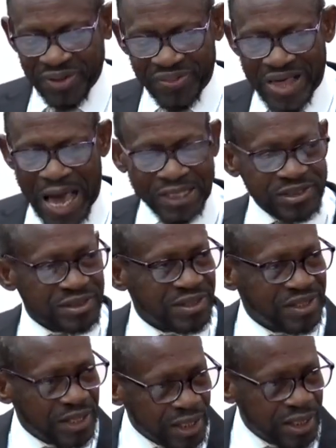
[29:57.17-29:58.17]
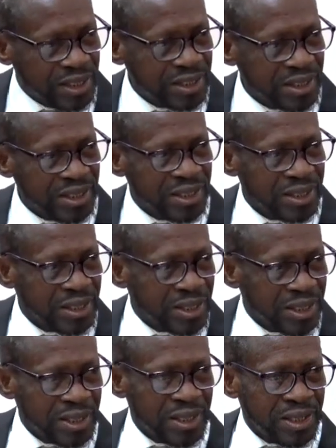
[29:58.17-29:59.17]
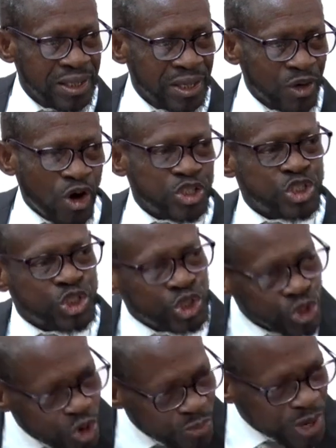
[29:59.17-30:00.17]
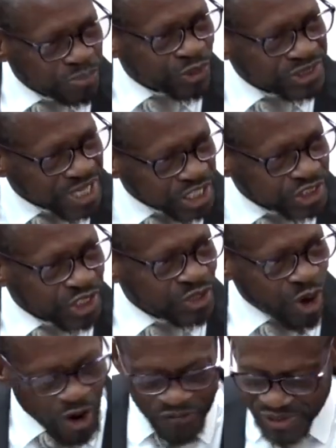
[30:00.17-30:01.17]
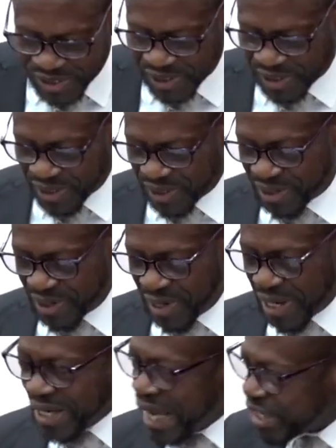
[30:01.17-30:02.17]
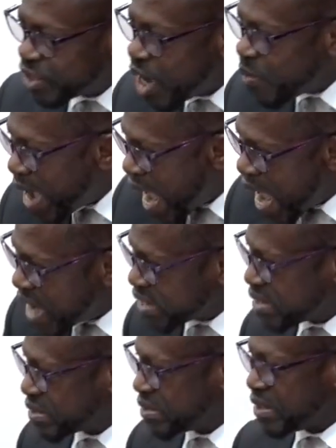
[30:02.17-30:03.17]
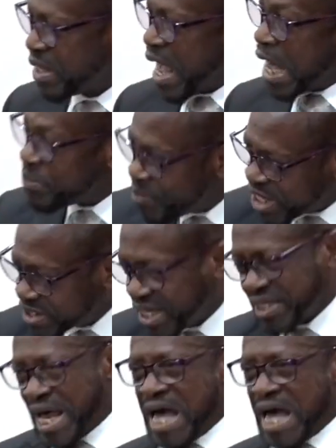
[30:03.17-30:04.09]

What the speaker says: that the Consumer Protection Officer can now ask and must get